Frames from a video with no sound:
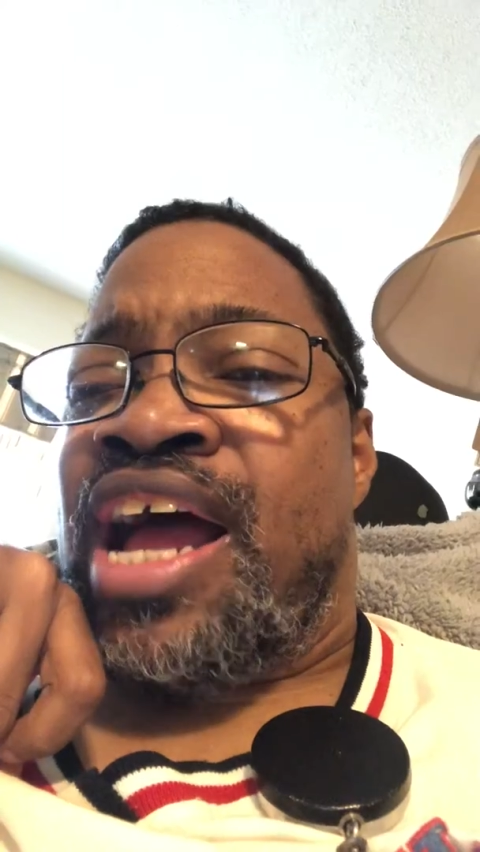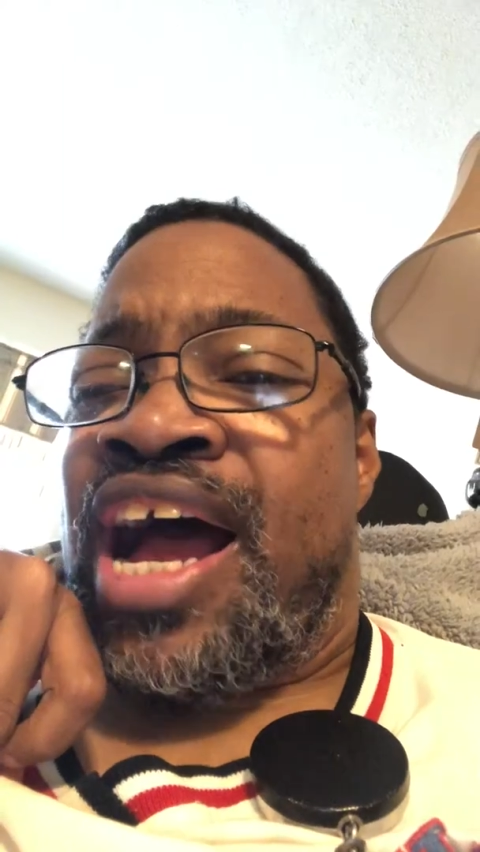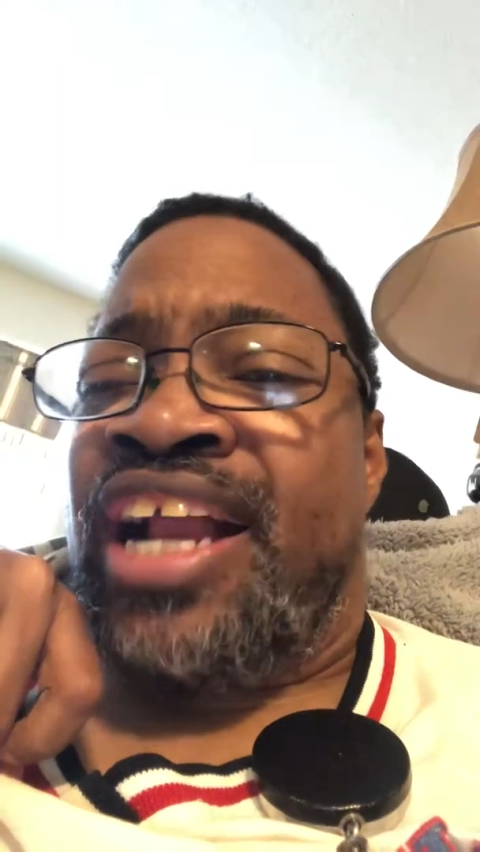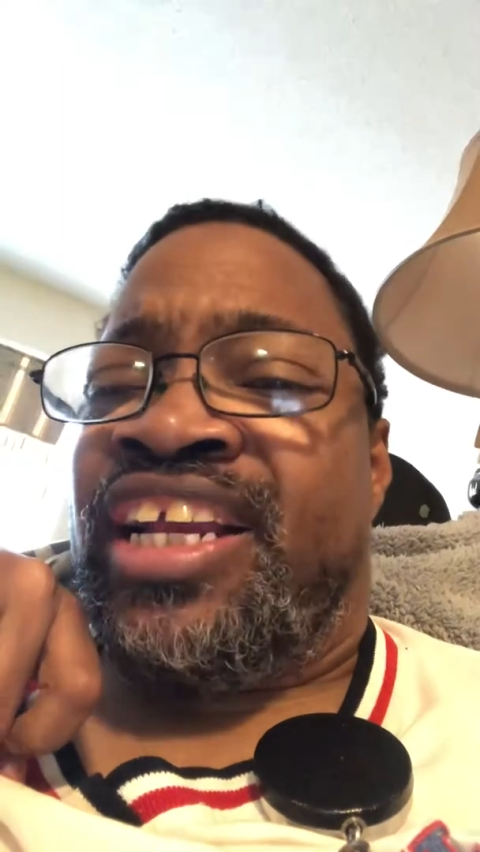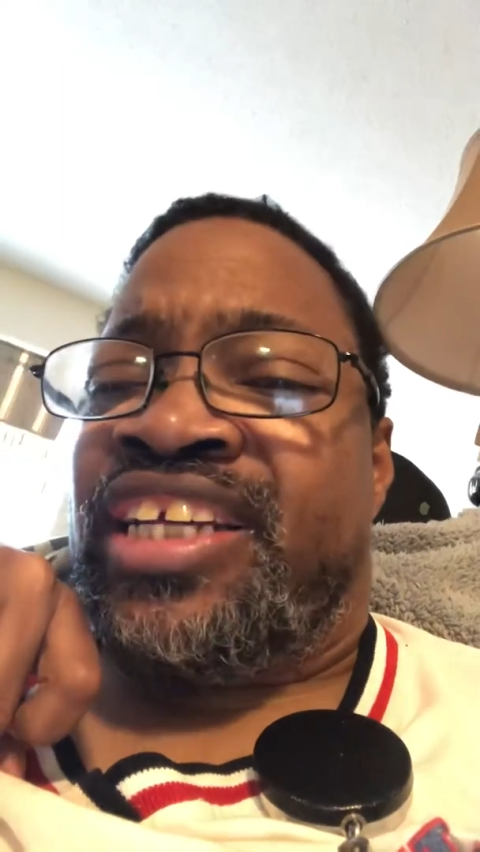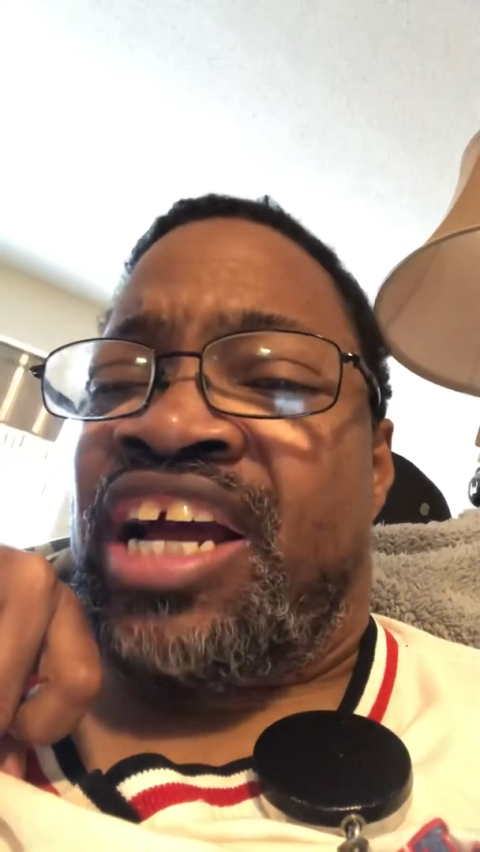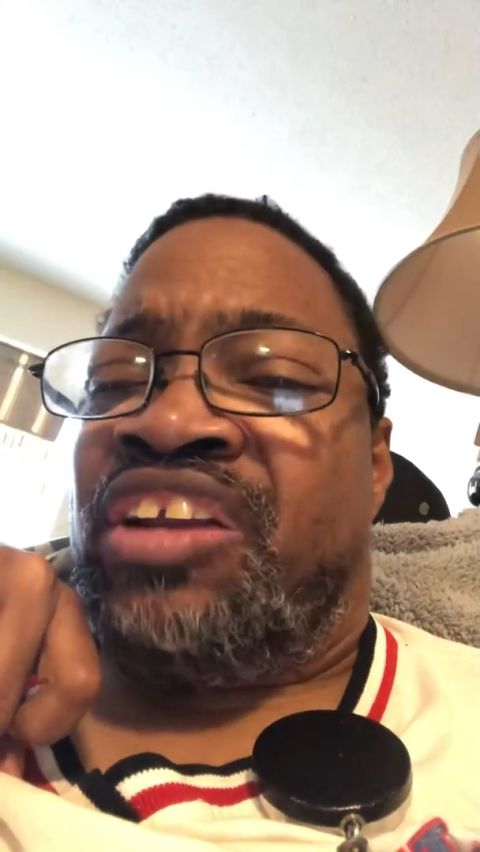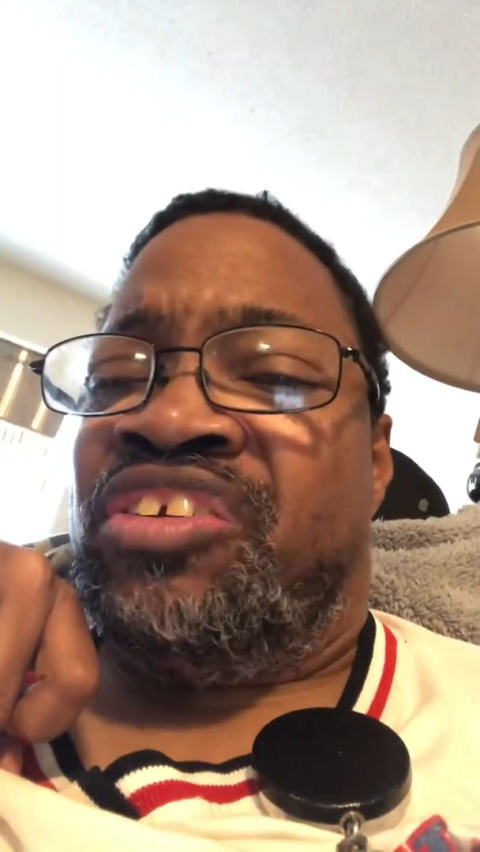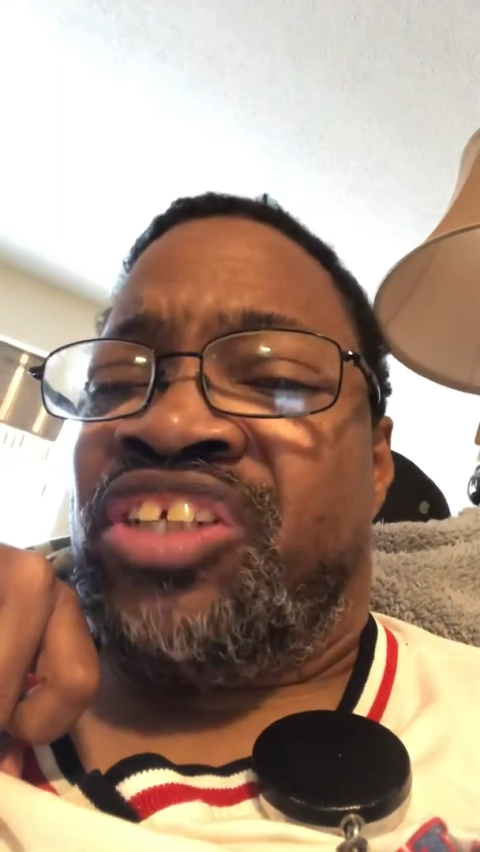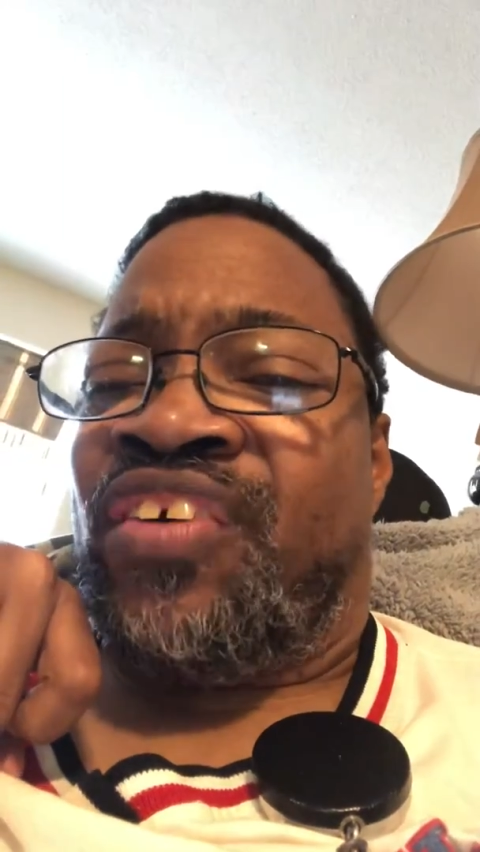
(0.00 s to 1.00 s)
I just
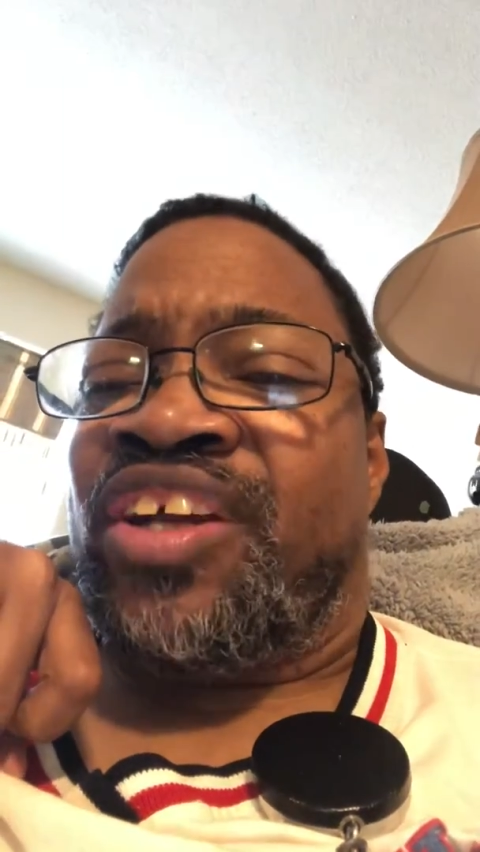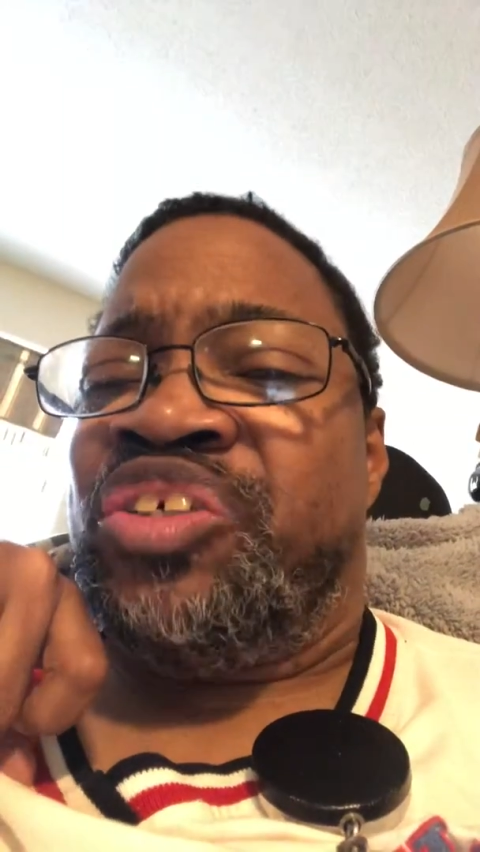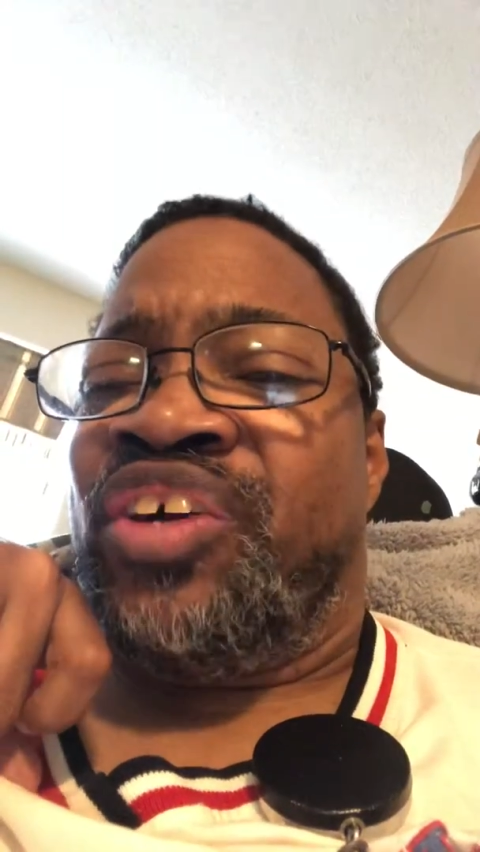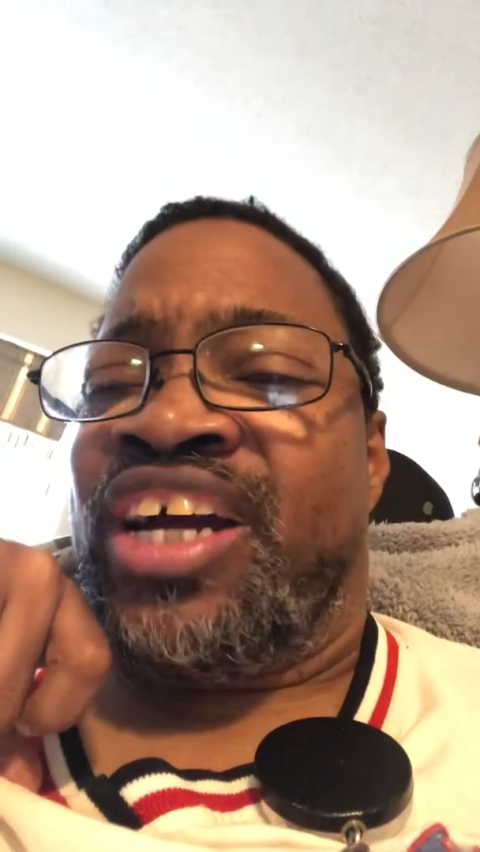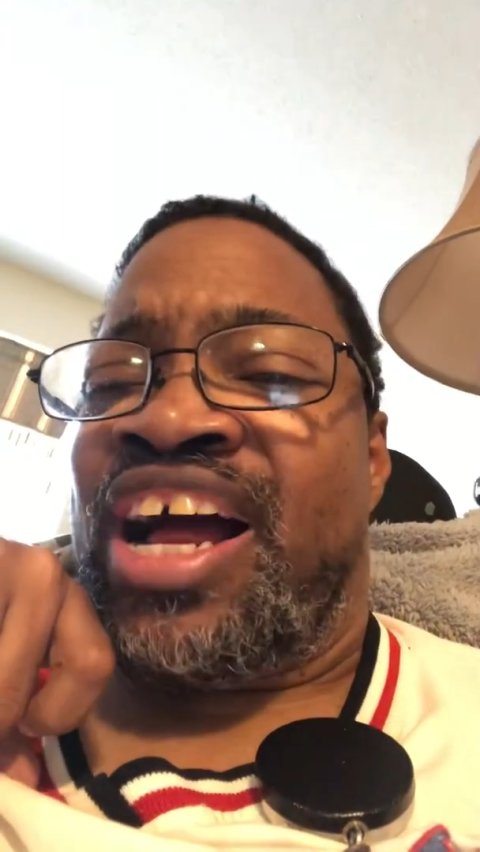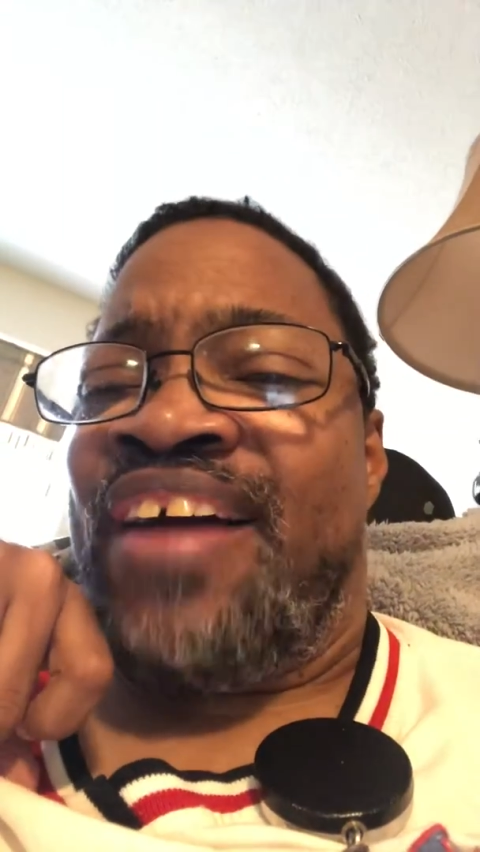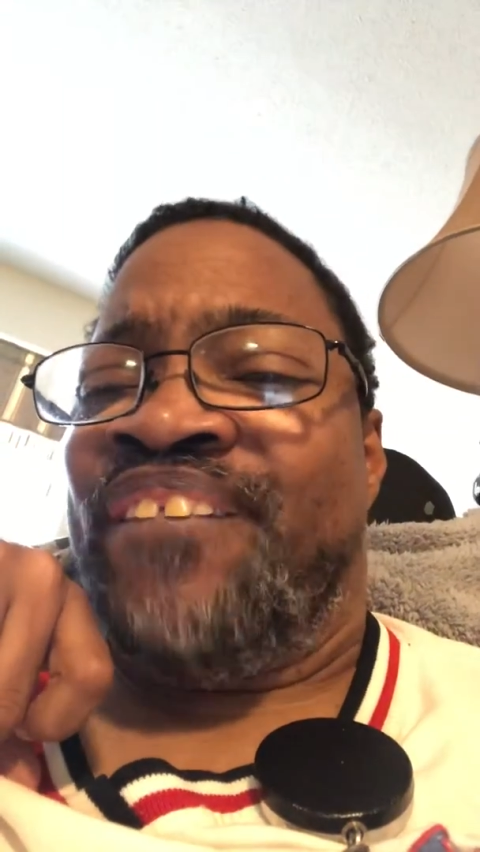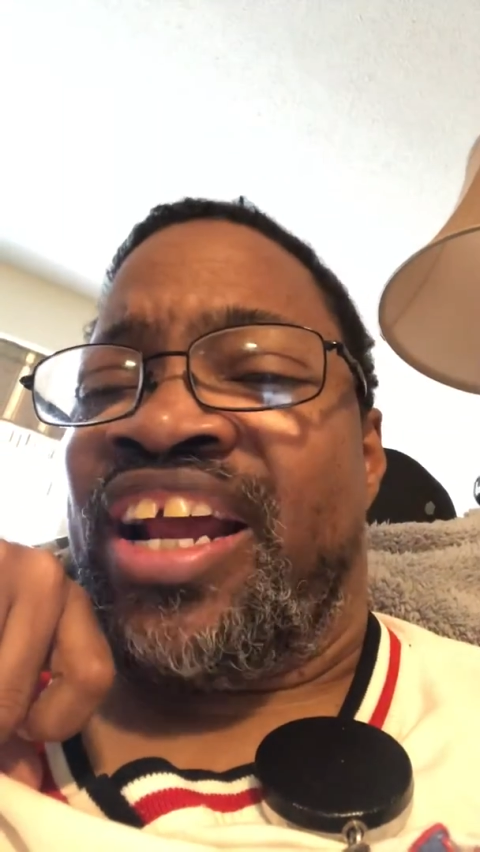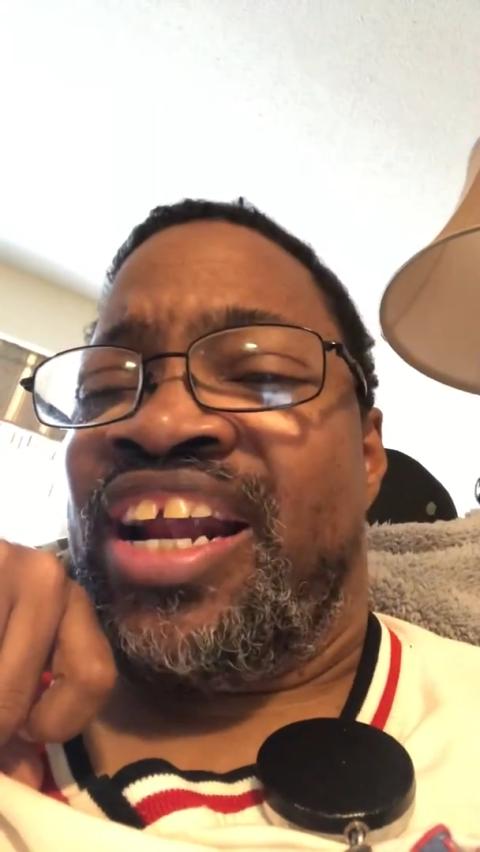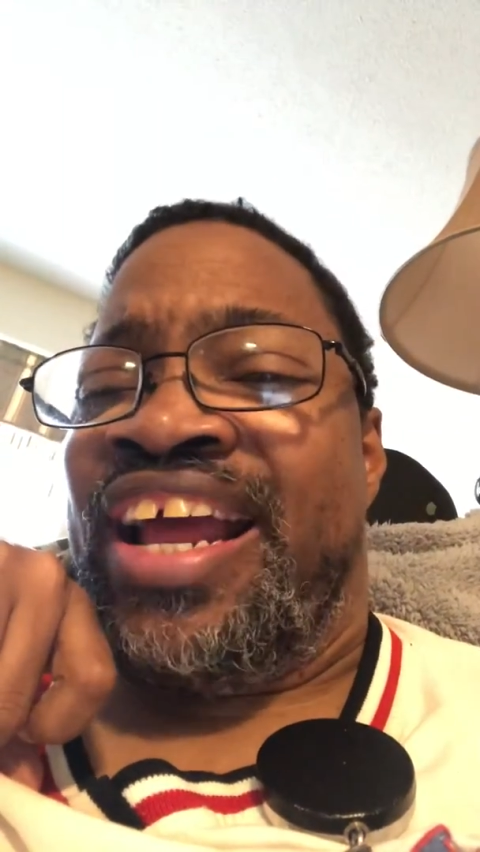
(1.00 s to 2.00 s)
got through talking to a guy
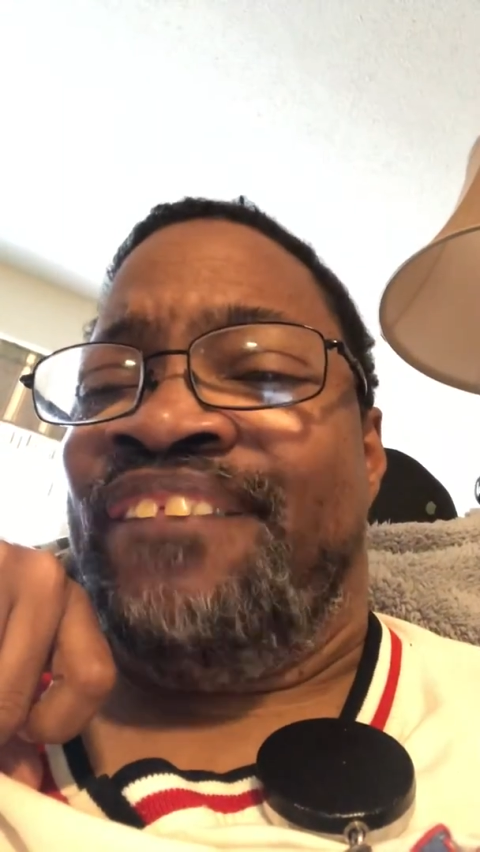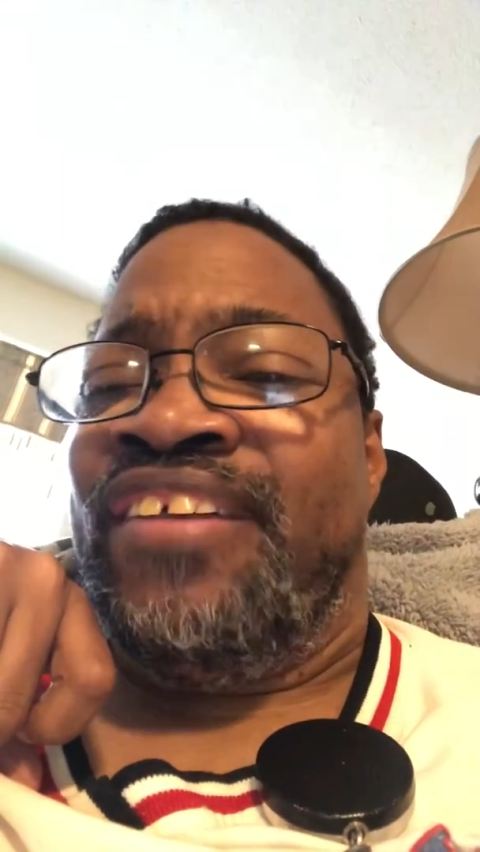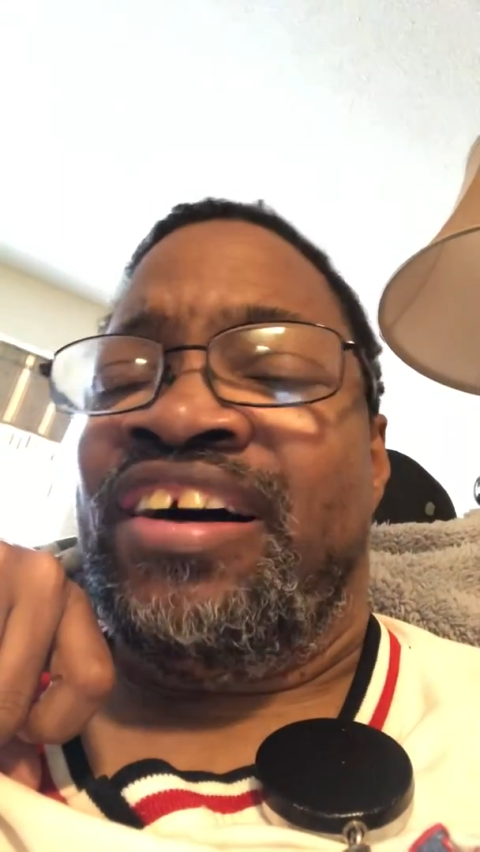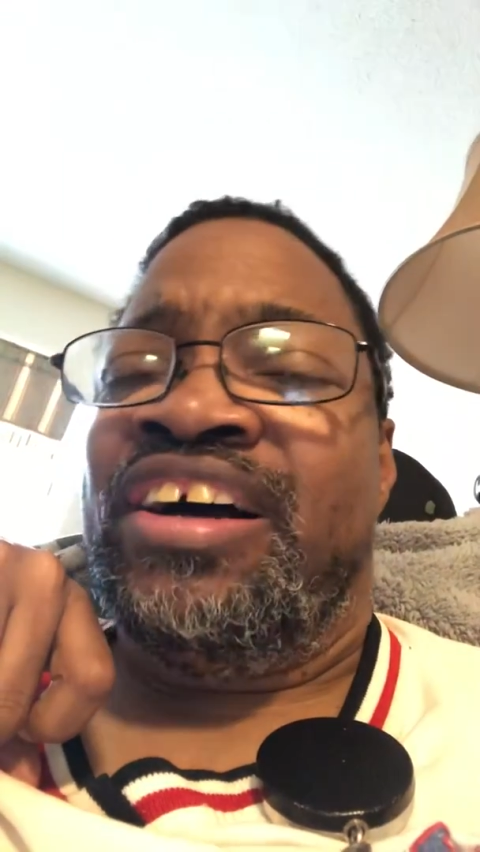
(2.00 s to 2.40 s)
by the name